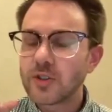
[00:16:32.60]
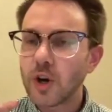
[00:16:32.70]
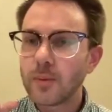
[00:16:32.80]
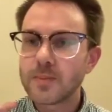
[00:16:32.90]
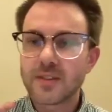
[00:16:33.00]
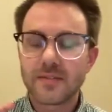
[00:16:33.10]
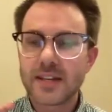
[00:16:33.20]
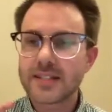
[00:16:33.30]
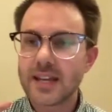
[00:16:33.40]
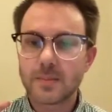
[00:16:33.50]
terms of
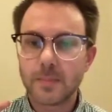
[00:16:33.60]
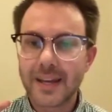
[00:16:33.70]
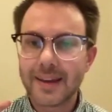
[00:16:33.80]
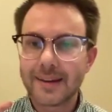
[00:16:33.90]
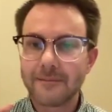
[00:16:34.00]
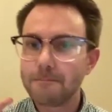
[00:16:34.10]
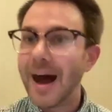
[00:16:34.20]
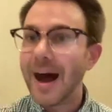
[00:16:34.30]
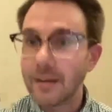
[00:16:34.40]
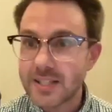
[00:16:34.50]
this as being
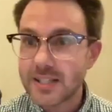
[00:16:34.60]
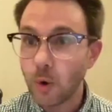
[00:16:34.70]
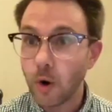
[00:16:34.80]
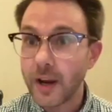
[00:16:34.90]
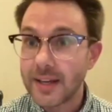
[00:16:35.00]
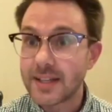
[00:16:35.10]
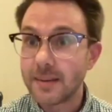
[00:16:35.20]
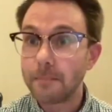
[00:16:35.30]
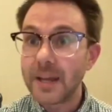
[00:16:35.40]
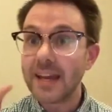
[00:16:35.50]

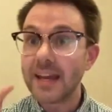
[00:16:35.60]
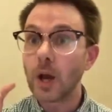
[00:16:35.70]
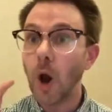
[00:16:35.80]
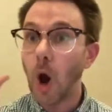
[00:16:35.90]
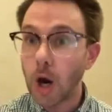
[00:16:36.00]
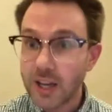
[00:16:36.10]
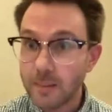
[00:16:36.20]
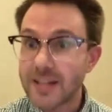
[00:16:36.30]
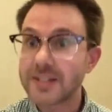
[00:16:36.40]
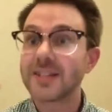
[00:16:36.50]
policy-oriented, being
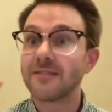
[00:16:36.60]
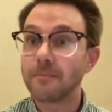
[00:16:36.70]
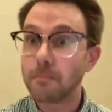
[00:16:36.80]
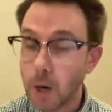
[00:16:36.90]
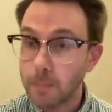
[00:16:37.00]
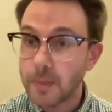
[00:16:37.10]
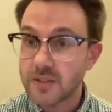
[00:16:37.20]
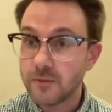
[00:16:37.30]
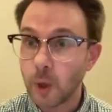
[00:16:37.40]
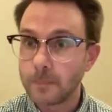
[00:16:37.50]
argumentative,
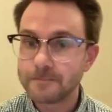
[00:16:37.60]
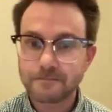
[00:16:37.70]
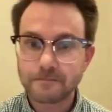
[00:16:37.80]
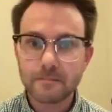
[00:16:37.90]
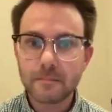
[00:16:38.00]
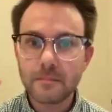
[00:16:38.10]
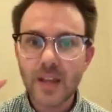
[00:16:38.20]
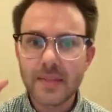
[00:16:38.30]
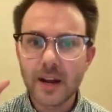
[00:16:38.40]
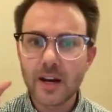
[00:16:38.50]
purposeful,
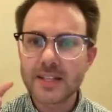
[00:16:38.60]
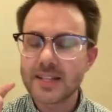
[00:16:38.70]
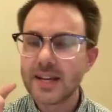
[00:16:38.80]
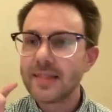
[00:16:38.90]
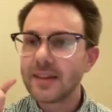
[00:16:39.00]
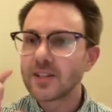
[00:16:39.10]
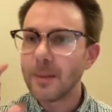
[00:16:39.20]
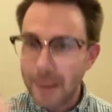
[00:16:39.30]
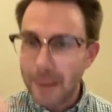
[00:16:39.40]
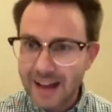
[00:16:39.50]
there's
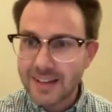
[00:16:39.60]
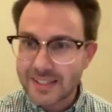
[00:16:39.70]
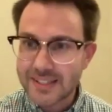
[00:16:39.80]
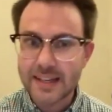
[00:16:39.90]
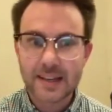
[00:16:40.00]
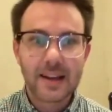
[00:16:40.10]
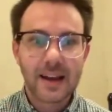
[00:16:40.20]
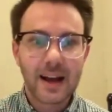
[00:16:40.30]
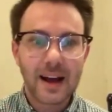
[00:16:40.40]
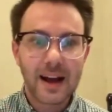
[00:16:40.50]
a policy
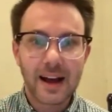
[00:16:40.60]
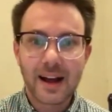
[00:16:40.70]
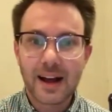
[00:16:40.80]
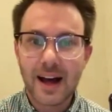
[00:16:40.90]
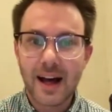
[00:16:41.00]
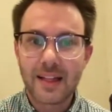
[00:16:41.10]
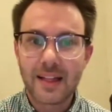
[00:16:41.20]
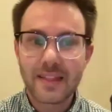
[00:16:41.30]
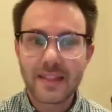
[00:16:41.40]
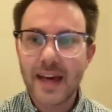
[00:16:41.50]
that
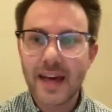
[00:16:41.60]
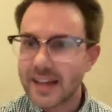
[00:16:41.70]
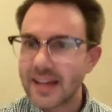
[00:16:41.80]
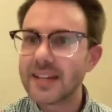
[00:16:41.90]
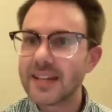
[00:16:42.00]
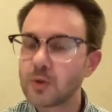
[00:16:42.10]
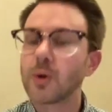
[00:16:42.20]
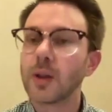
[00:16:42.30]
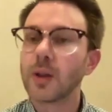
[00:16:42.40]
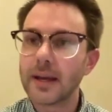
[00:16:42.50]
Kendi is
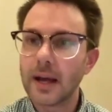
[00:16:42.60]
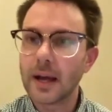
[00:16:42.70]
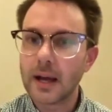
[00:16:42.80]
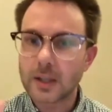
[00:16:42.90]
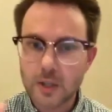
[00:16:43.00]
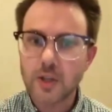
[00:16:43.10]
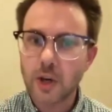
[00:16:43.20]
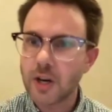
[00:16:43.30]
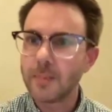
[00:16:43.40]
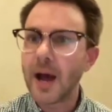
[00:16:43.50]
really
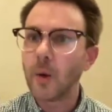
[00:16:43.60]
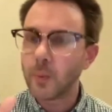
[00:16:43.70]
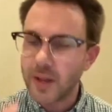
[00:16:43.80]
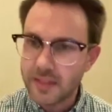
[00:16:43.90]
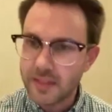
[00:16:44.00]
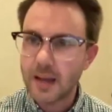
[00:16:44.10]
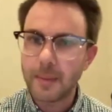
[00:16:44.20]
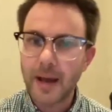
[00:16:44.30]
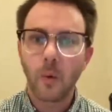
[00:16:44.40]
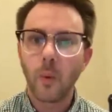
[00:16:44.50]
concerned about when we think
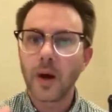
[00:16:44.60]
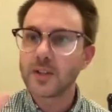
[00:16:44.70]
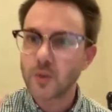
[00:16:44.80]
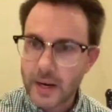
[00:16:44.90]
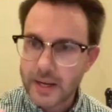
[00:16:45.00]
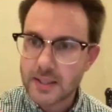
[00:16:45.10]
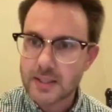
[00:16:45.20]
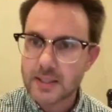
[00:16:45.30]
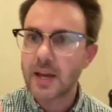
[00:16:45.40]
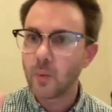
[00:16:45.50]
about what is
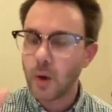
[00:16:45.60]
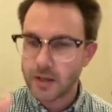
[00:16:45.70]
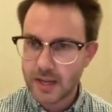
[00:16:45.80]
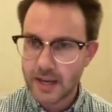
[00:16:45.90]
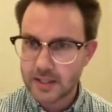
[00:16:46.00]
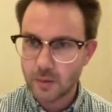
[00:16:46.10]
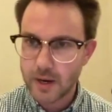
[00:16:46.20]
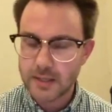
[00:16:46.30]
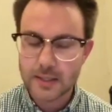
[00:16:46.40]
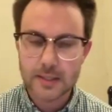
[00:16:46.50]
racist and what is
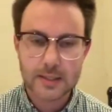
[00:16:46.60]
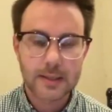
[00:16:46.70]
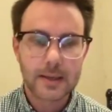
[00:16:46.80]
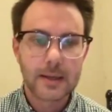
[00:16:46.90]
anti-racist.